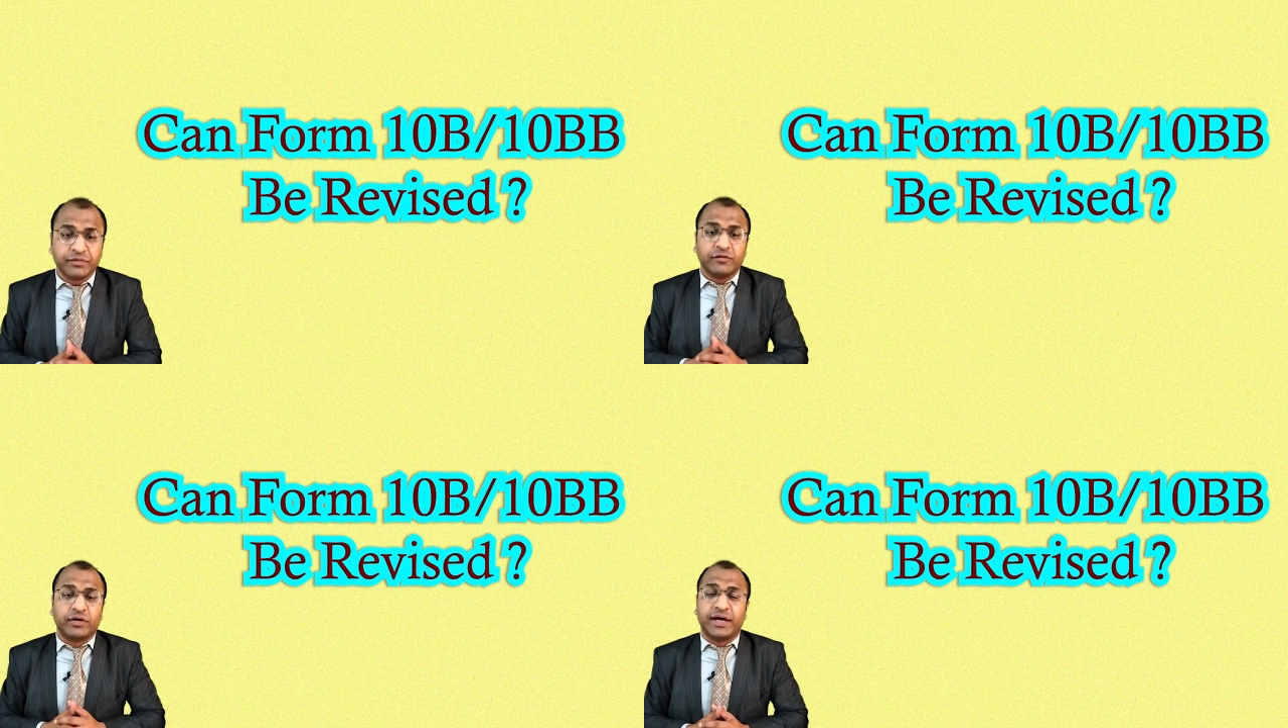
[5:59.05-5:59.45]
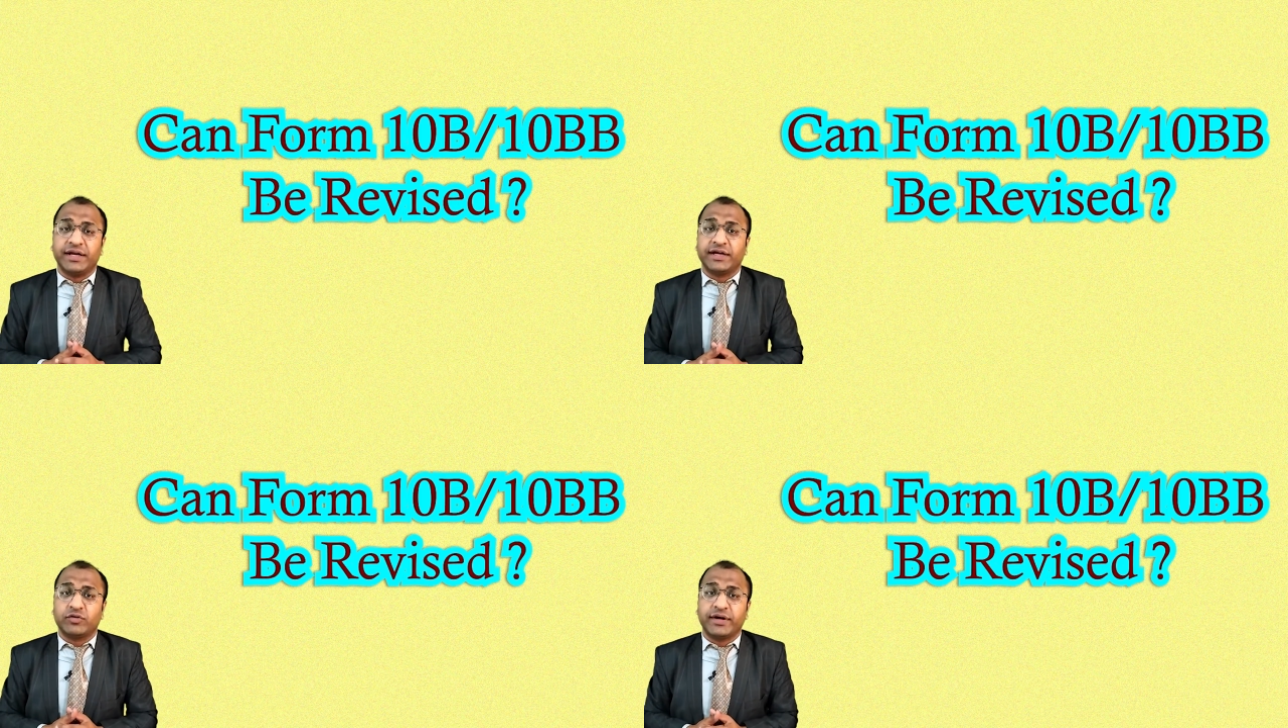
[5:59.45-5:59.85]
For
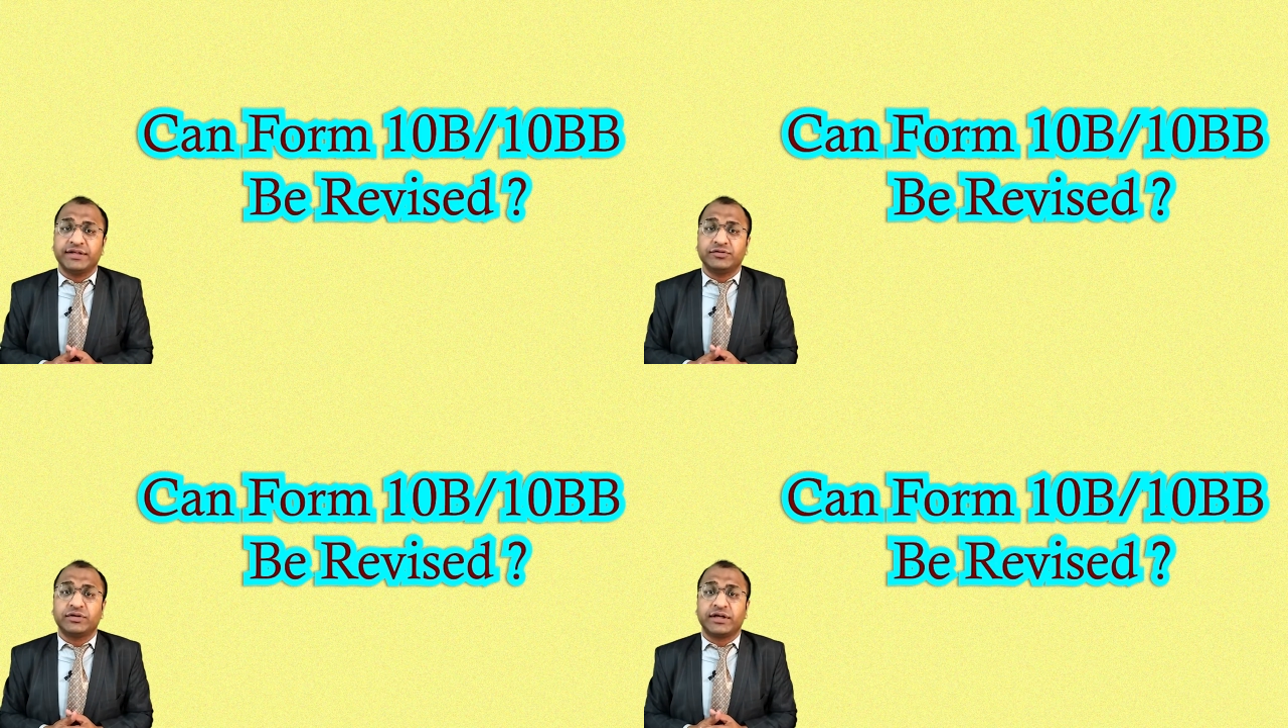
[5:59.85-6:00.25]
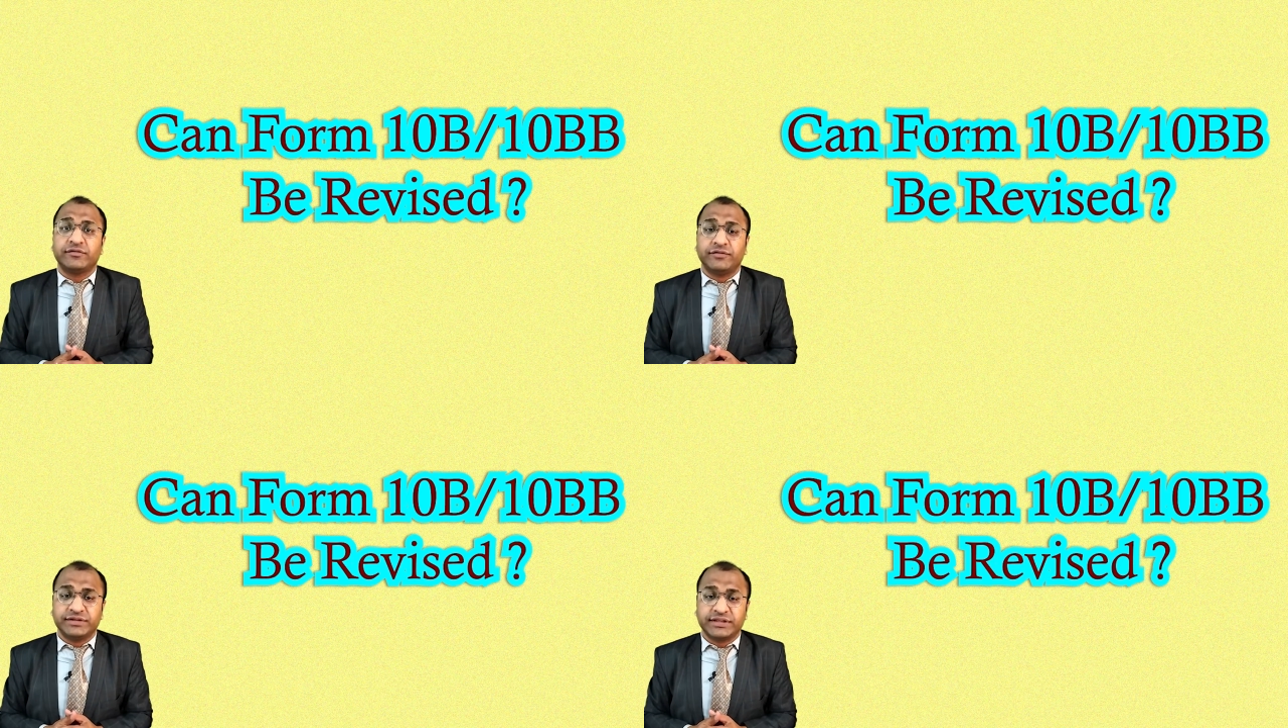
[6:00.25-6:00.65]
any queries, you
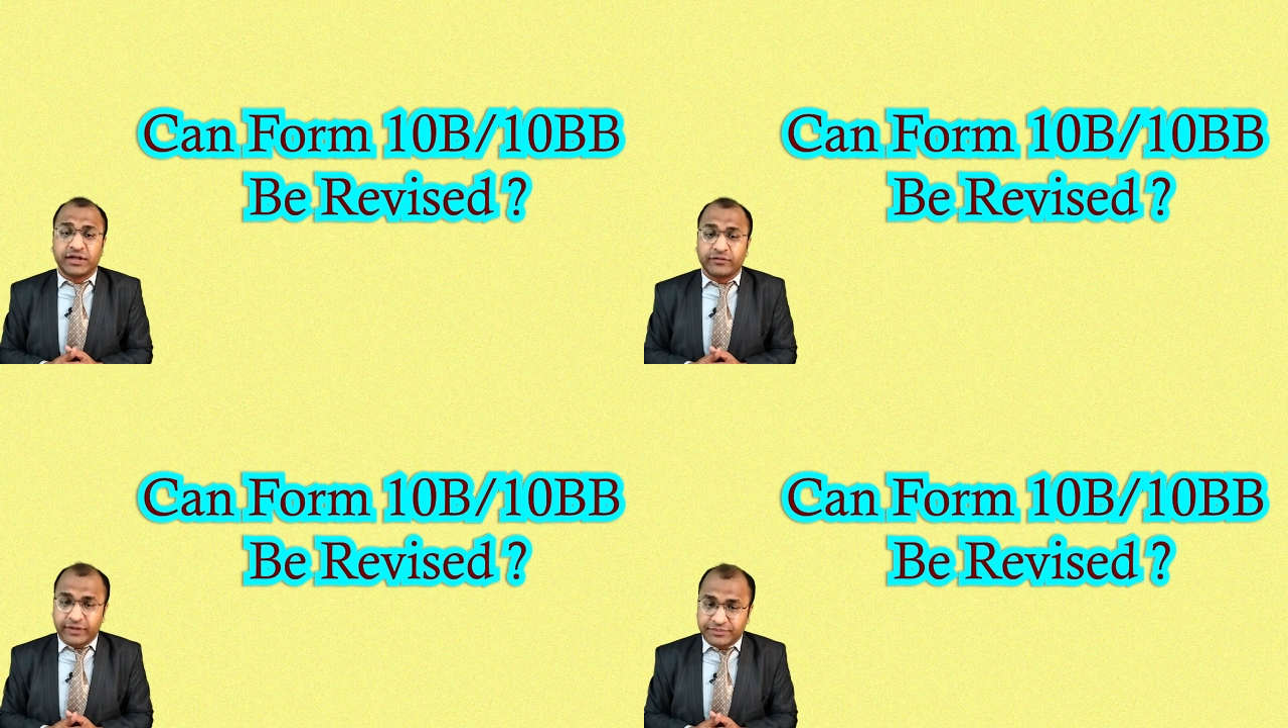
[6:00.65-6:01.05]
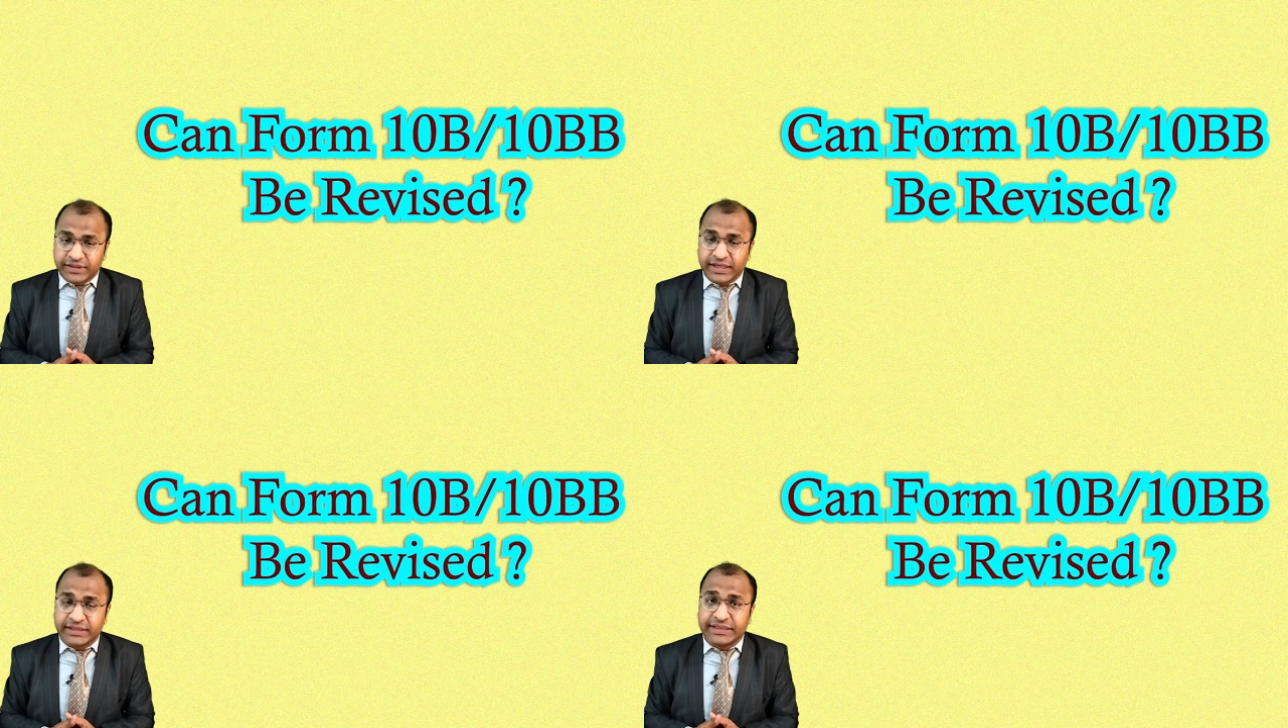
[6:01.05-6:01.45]
can visit our
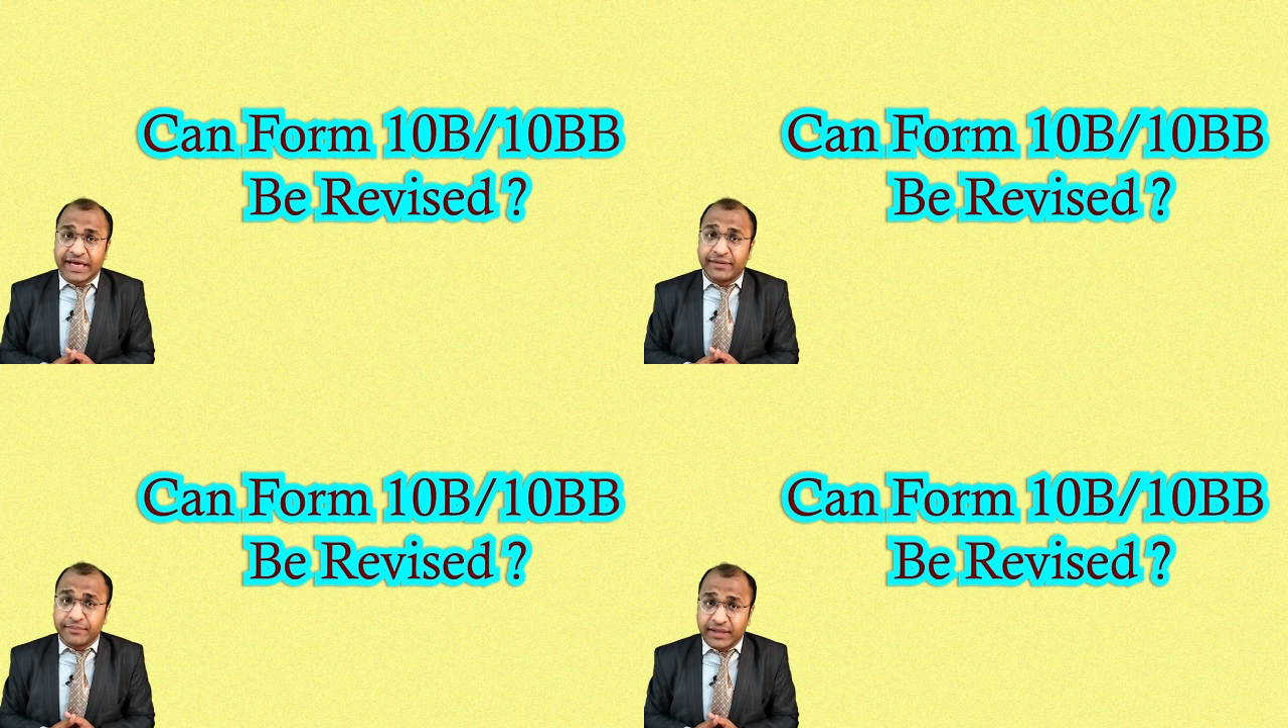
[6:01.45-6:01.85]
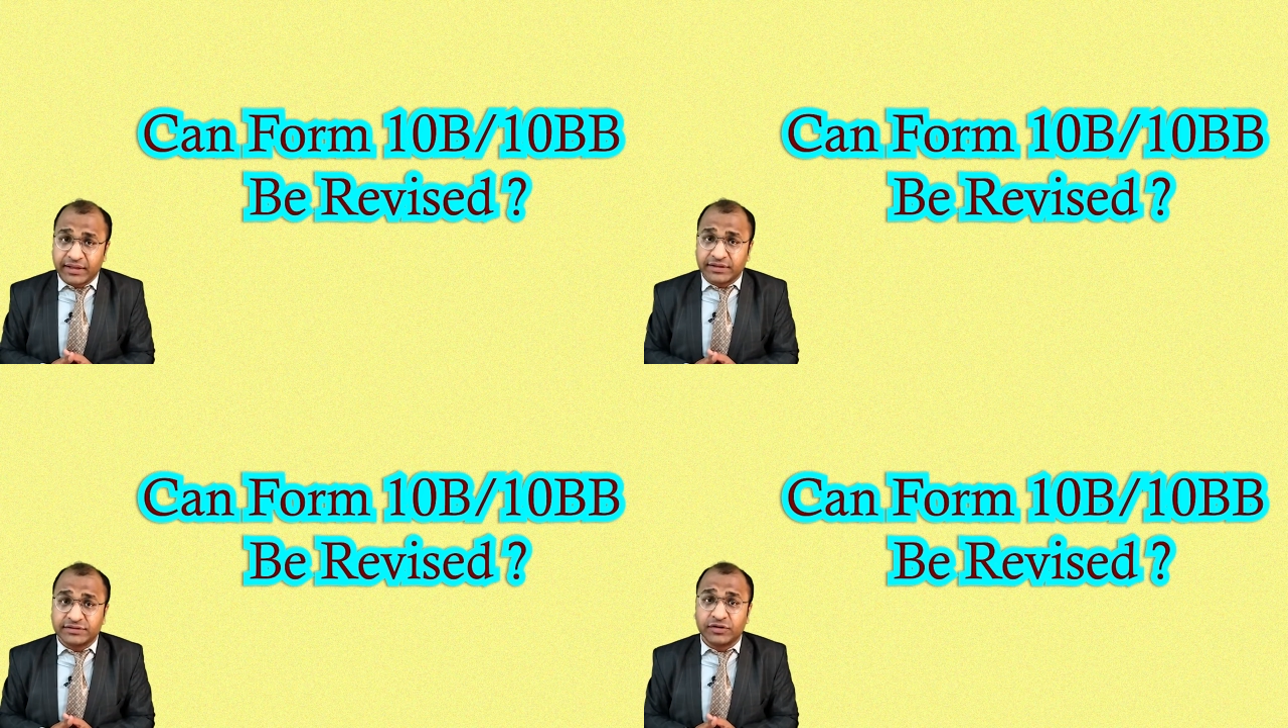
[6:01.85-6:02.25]
website, can mail
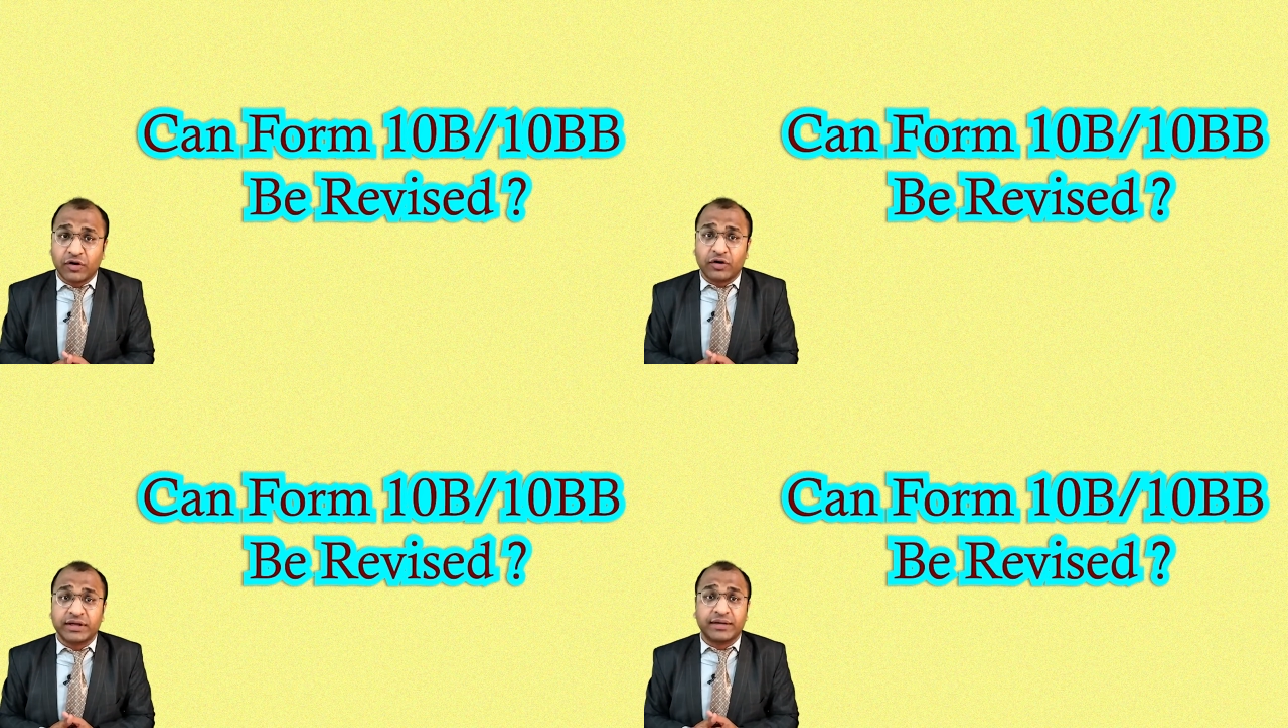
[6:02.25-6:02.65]
us or